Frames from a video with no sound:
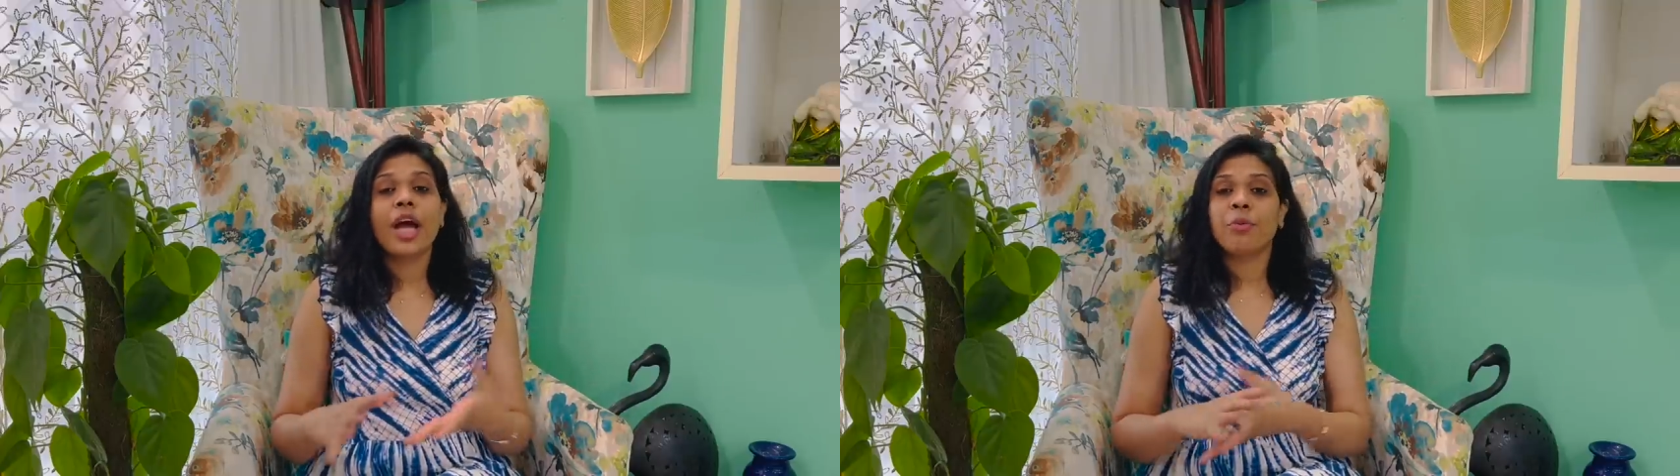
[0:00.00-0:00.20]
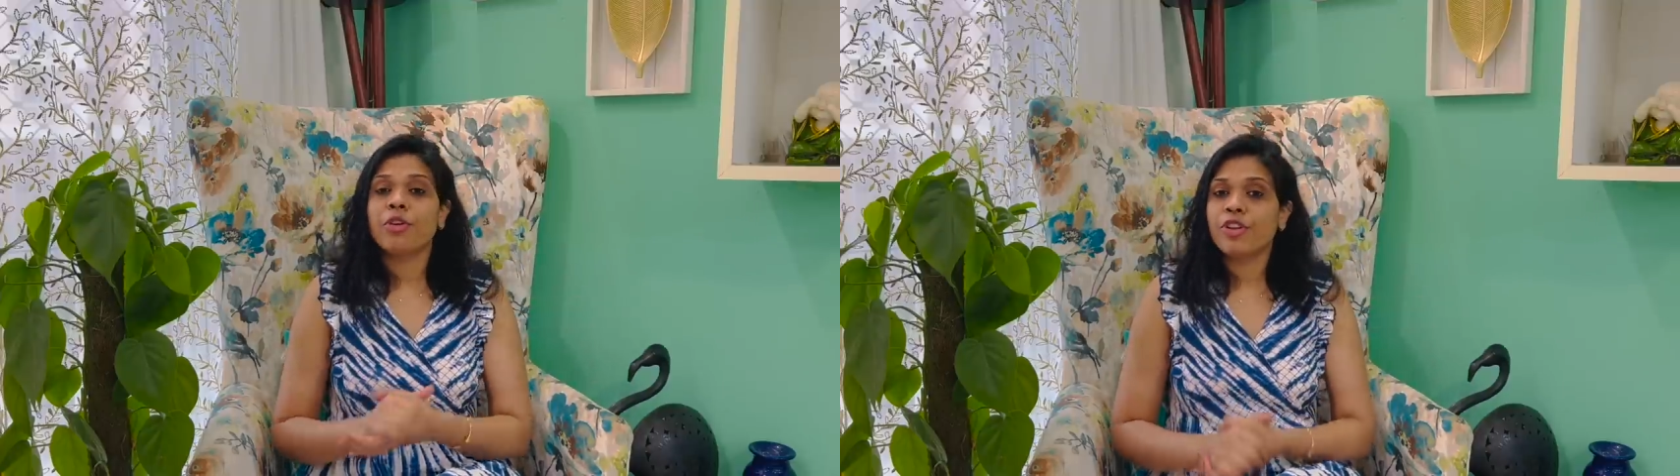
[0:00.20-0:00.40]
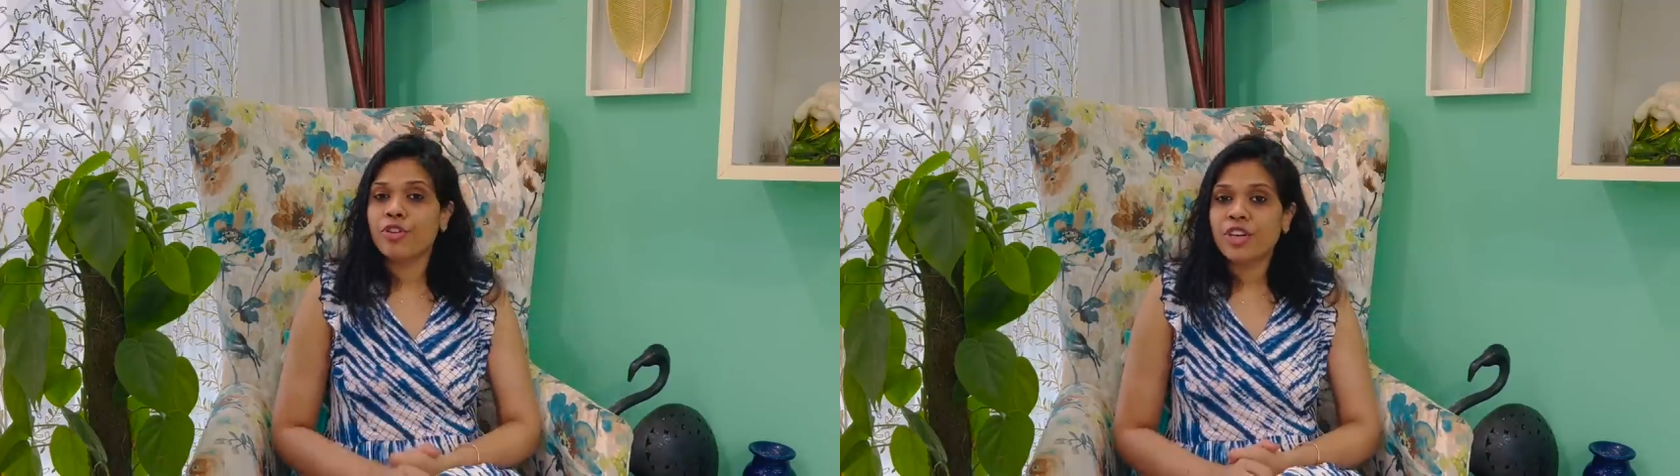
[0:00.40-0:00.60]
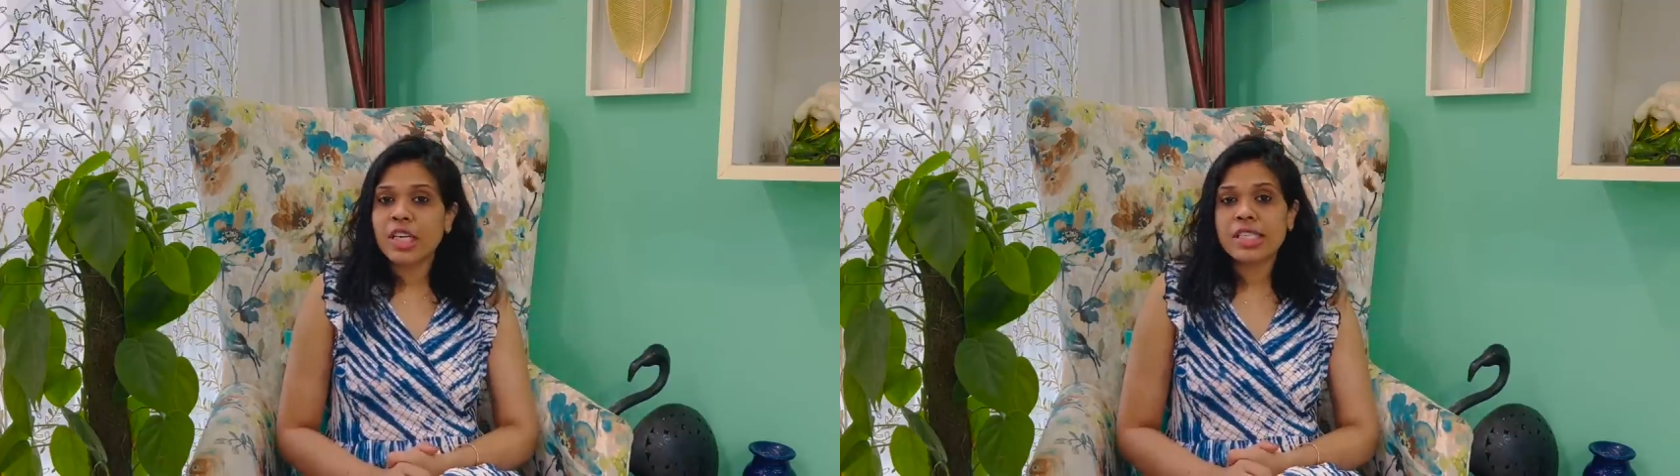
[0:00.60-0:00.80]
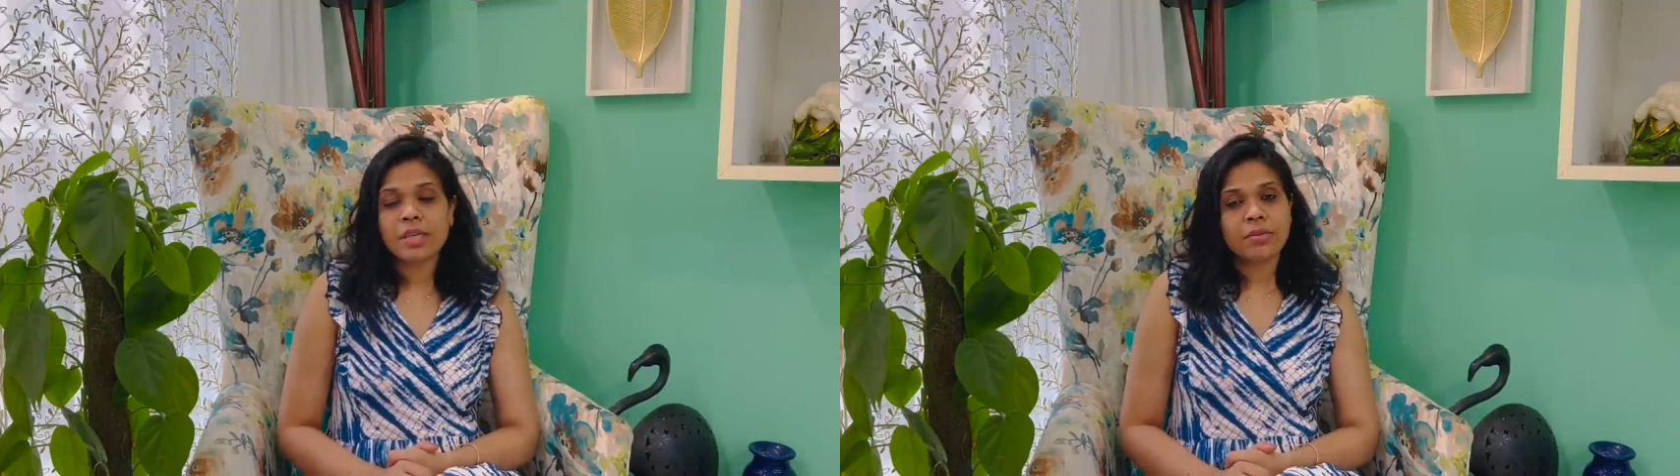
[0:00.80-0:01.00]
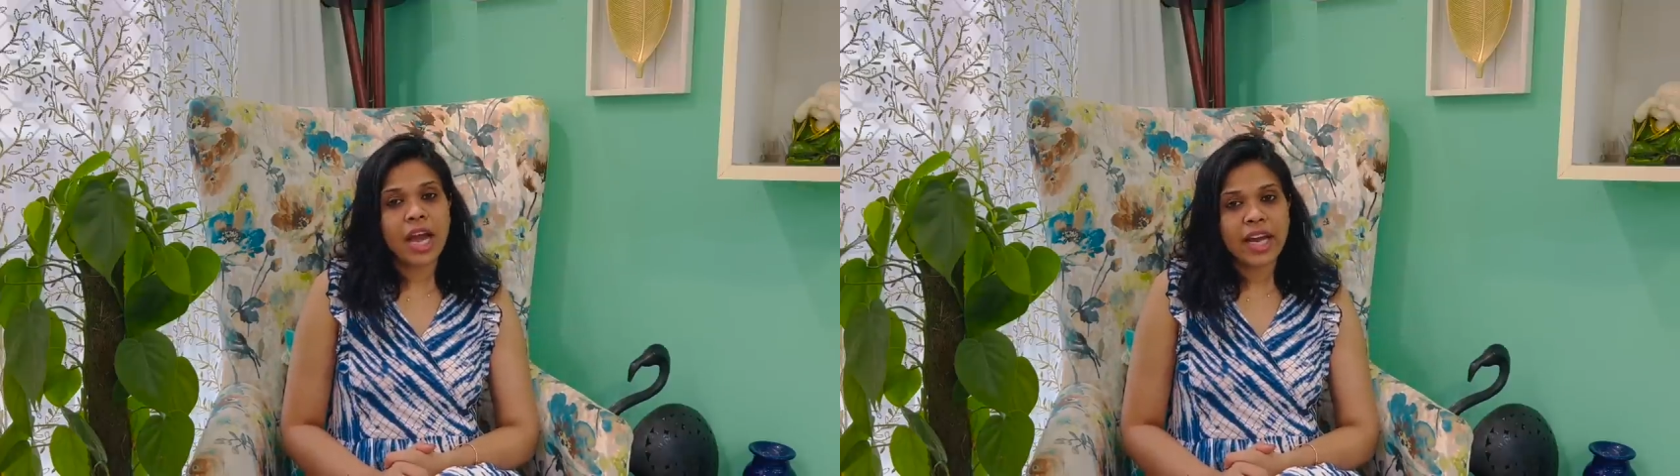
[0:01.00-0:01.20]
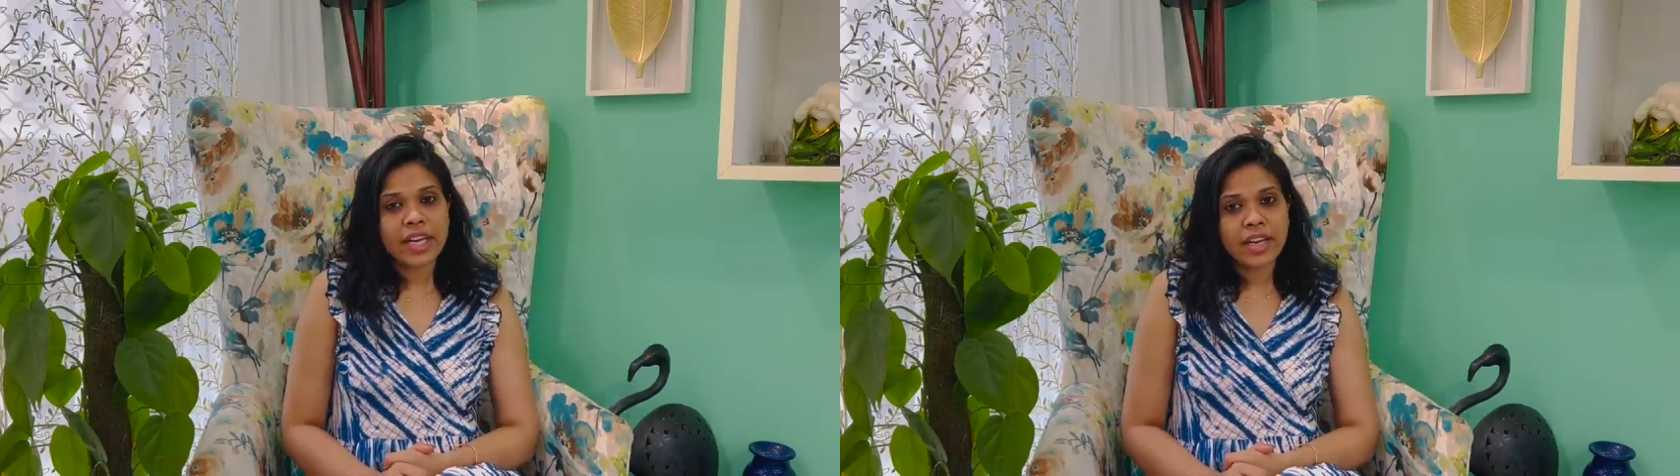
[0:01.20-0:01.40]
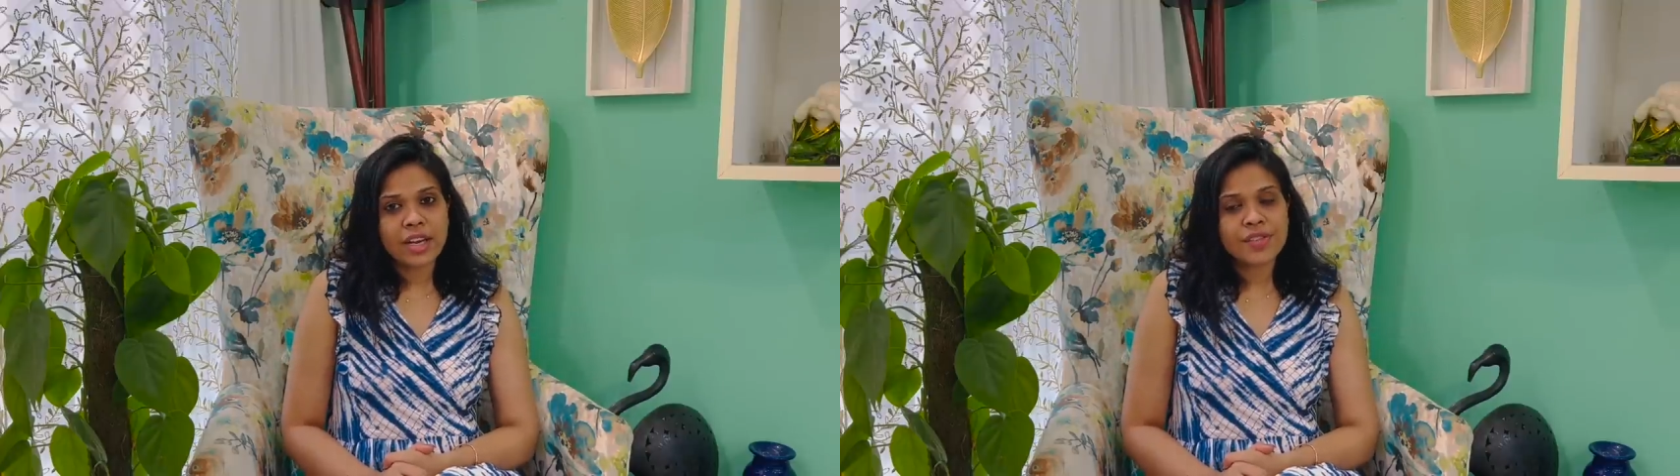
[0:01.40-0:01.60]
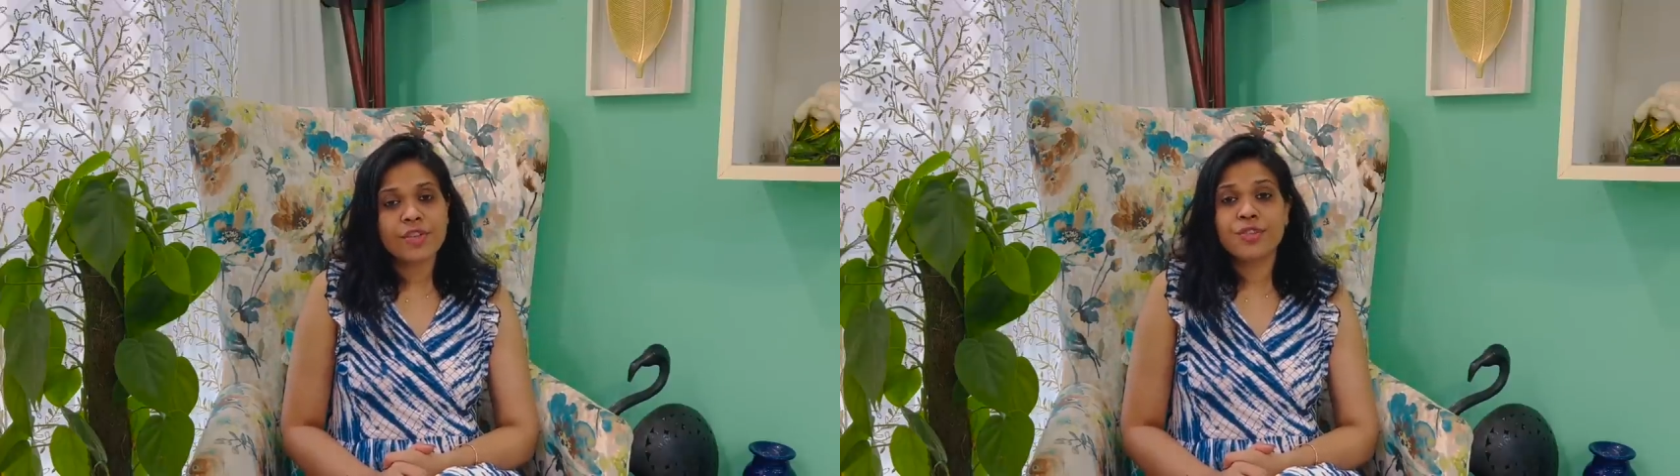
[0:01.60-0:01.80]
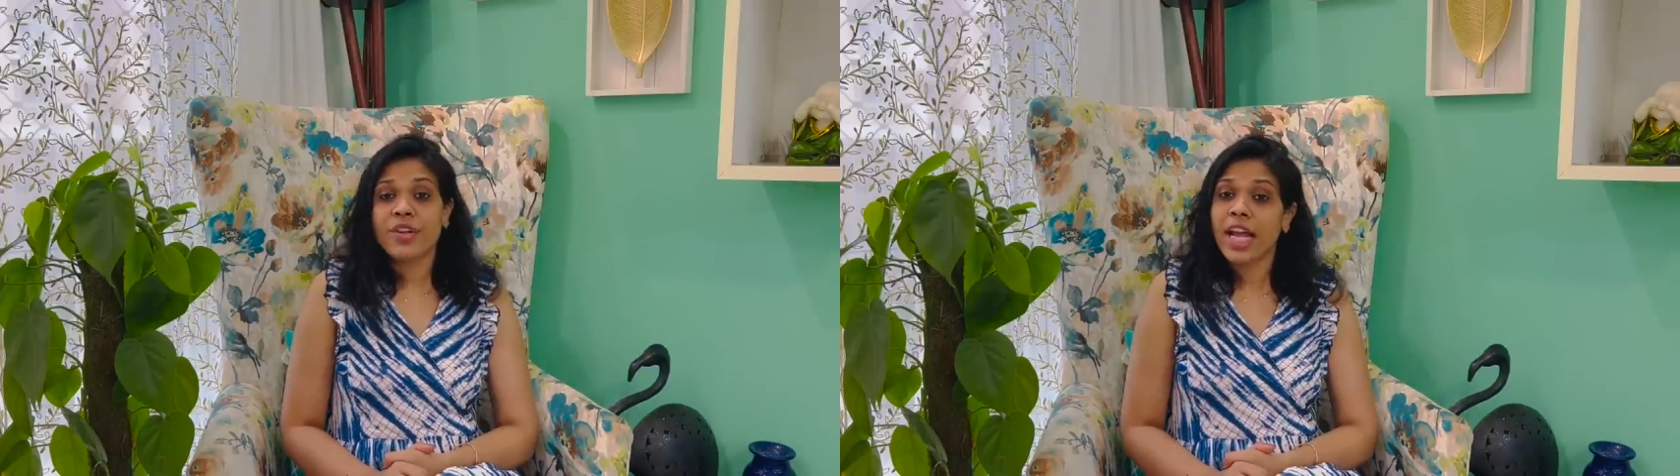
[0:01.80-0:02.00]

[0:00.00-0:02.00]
I'm going to share some ideas which will